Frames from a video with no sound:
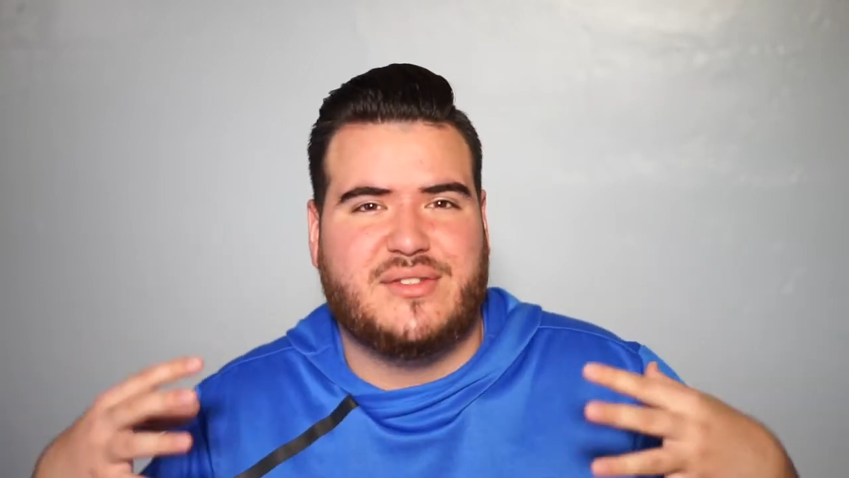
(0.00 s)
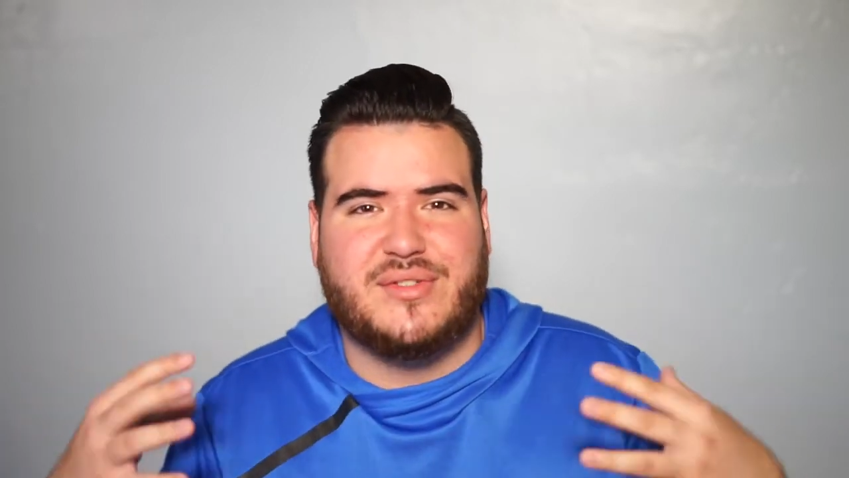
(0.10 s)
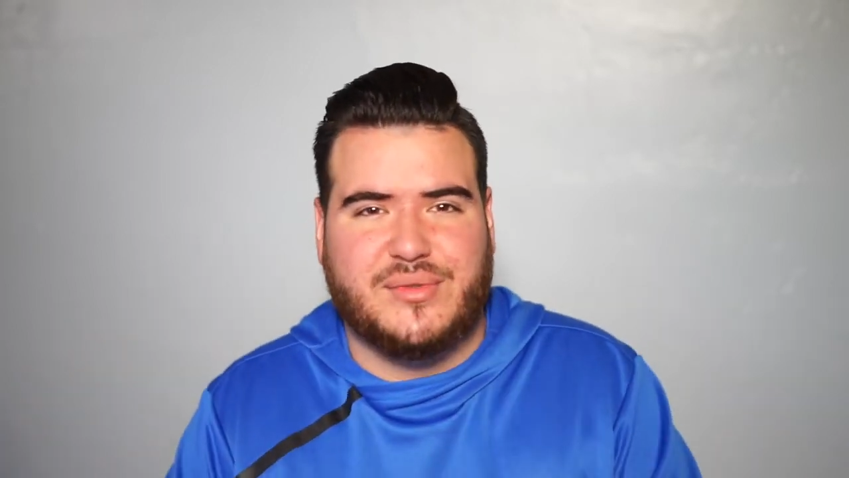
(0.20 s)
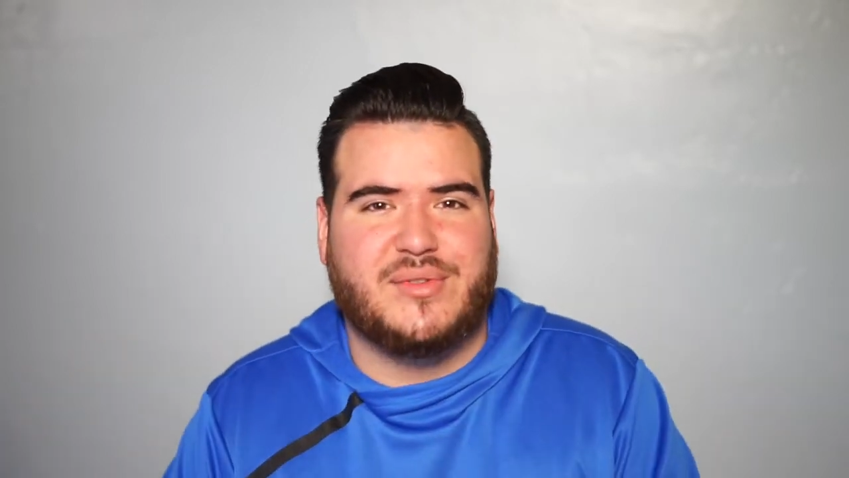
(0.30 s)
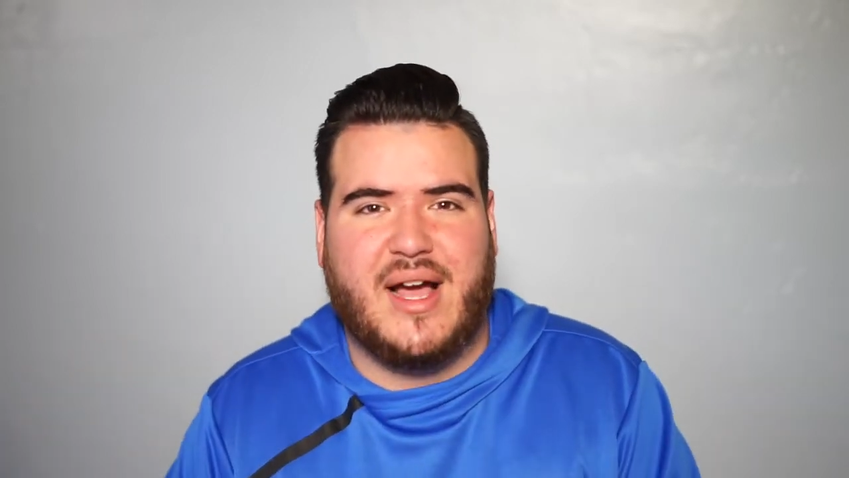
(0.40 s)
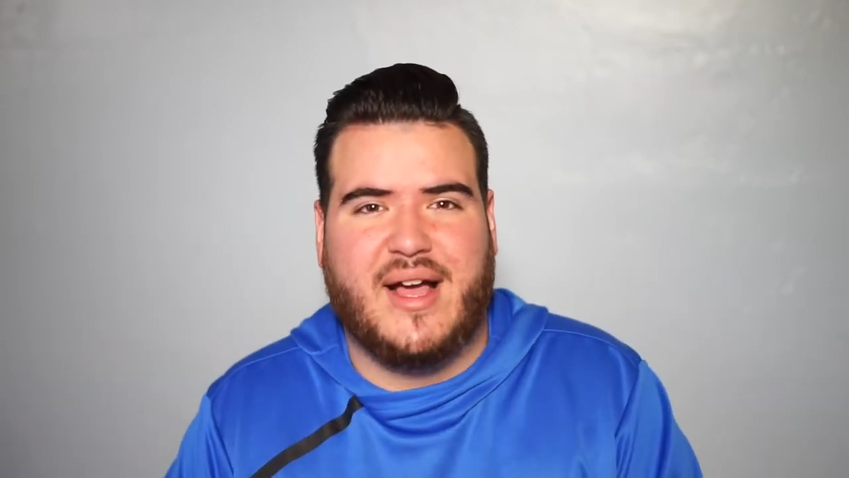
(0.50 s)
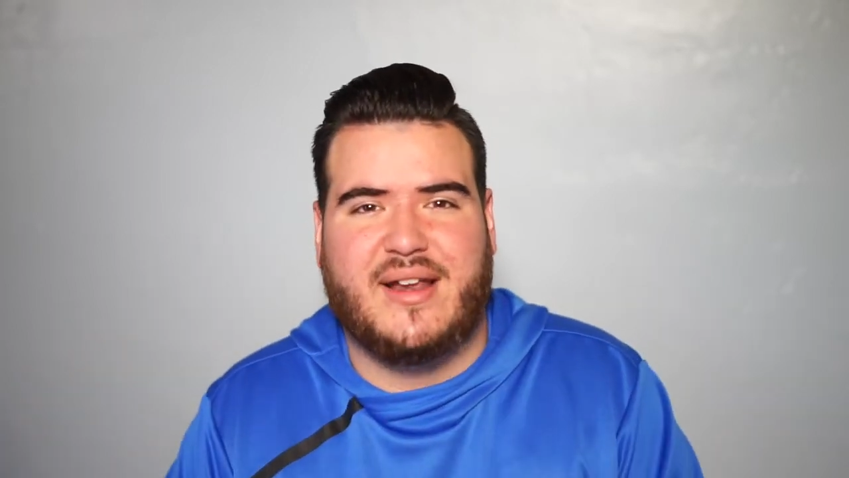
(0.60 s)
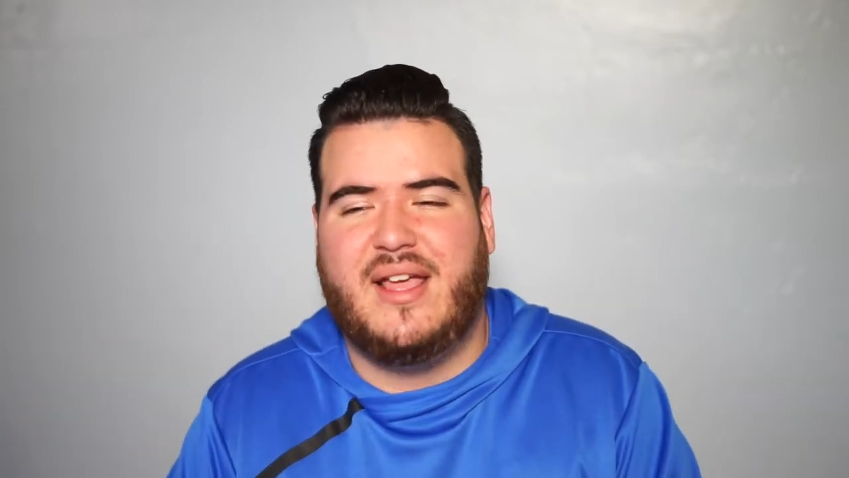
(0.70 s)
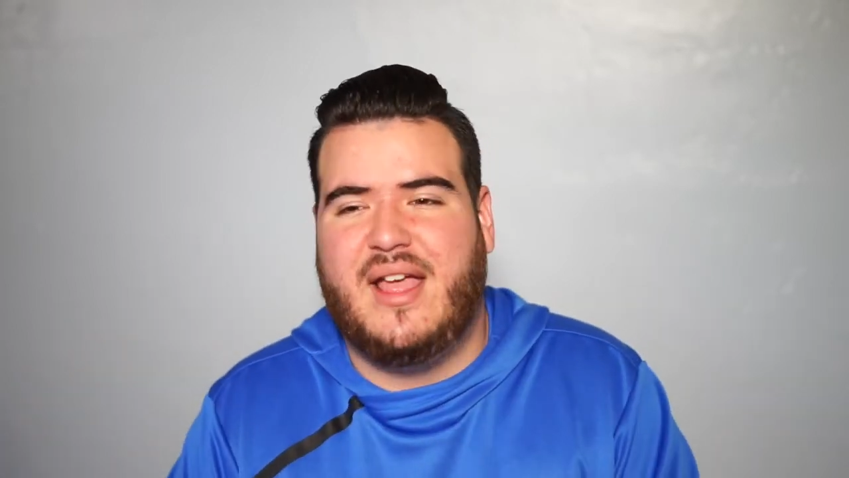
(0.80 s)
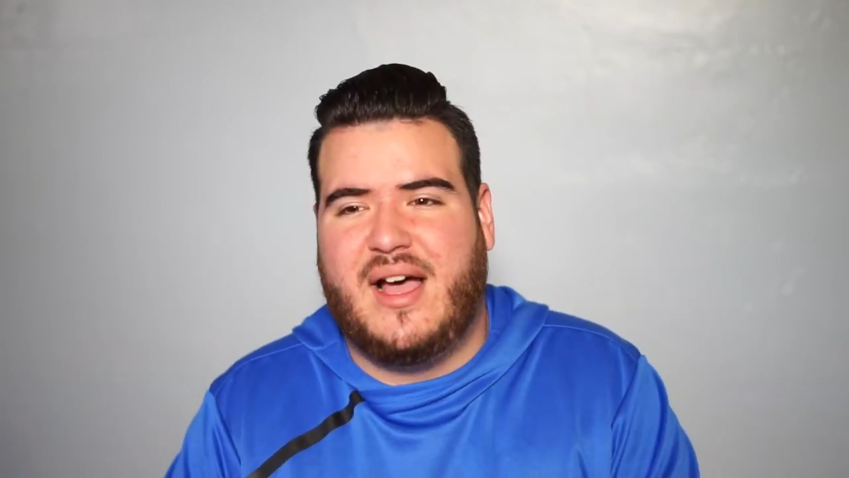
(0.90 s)
to
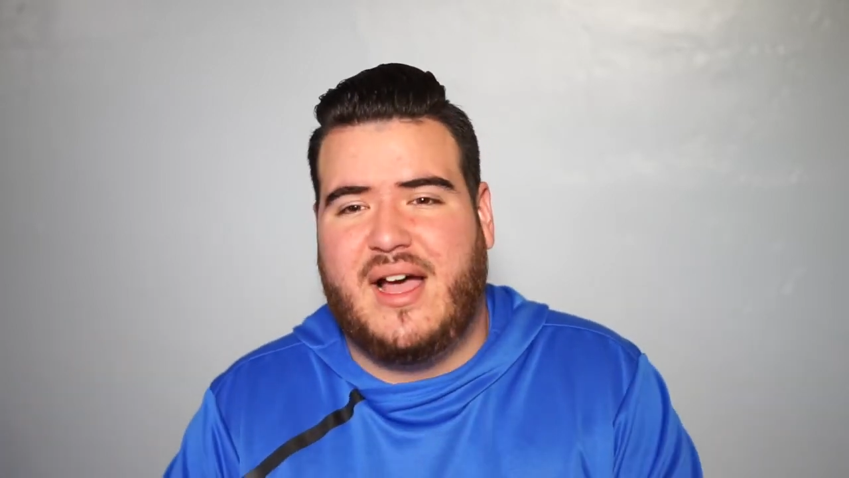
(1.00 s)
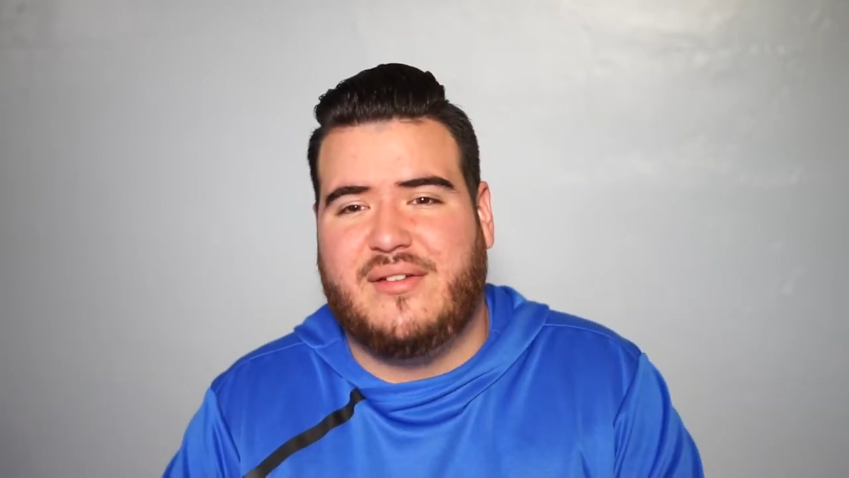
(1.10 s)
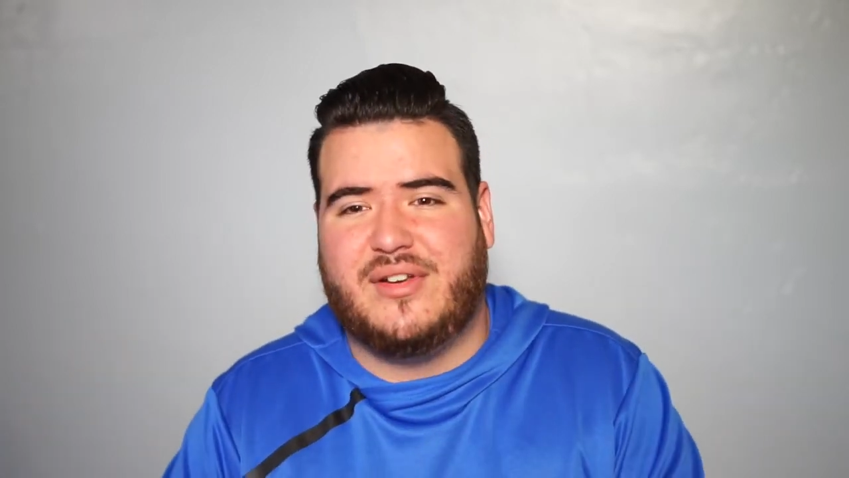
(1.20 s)
God. I've